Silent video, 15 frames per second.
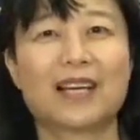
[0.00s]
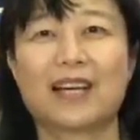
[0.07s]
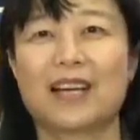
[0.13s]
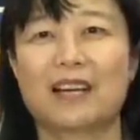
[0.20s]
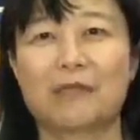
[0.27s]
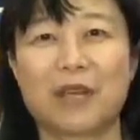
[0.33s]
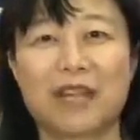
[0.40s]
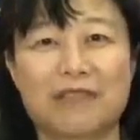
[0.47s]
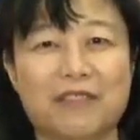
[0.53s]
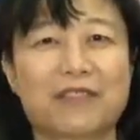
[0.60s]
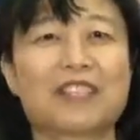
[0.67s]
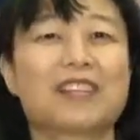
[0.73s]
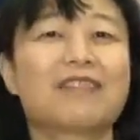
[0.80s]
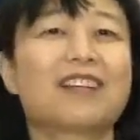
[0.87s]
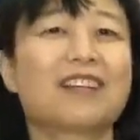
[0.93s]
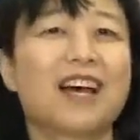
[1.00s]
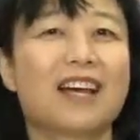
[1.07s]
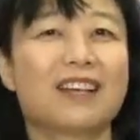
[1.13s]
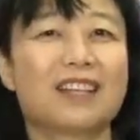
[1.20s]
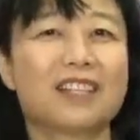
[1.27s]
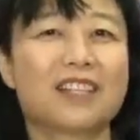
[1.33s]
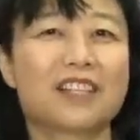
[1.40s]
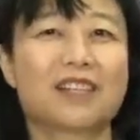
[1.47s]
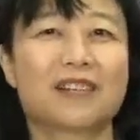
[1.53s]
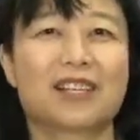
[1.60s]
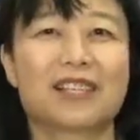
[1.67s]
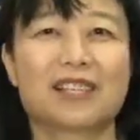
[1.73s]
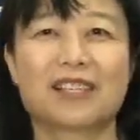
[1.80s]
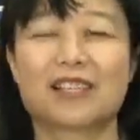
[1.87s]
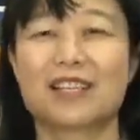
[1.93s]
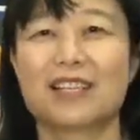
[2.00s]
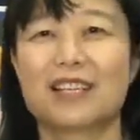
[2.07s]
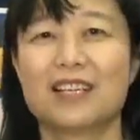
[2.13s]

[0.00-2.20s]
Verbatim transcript: uh, we have received a lot of interest